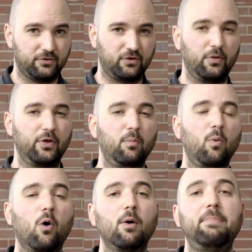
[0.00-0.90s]
so the
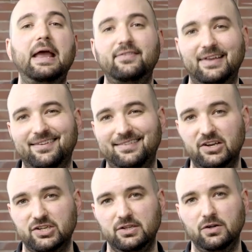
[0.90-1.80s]
more bass
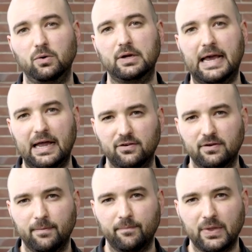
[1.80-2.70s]
extension you'll get.